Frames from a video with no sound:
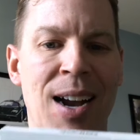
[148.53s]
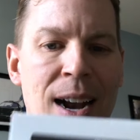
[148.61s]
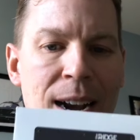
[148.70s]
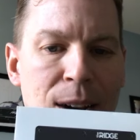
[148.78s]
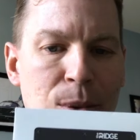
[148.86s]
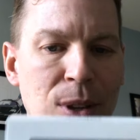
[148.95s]
and
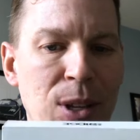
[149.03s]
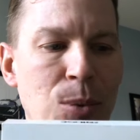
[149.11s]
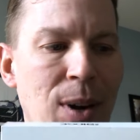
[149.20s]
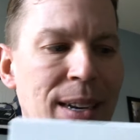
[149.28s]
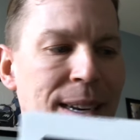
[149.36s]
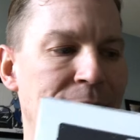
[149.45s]
I really
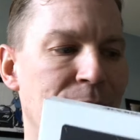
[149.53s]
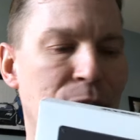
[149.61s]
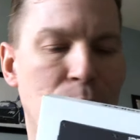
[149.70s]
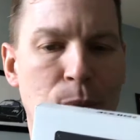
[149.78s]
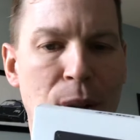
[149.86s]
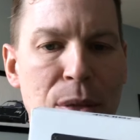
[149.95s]
wanted to give it a
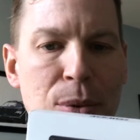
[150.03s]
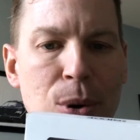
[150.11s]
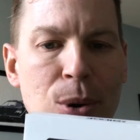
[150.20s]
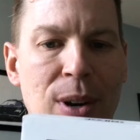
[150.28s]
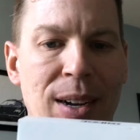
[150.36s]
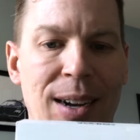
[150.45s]
run
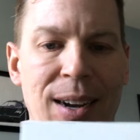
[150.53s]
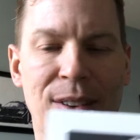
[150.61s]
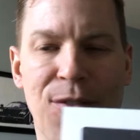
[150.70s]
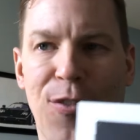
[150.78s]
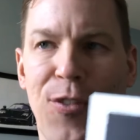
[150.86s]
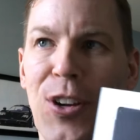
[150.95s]
through and
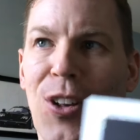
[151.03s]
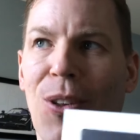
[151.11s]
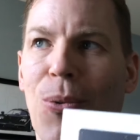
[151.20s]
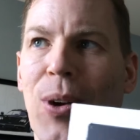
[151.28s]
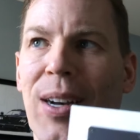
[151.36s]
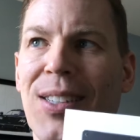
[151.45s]
feel
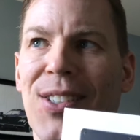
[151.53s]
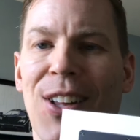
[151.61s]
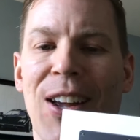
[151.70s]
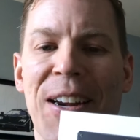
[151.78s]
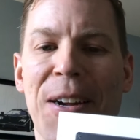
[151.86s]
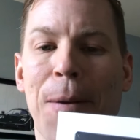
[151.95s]
what it's
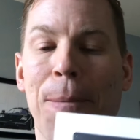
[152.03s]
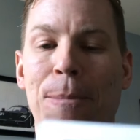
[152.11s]
like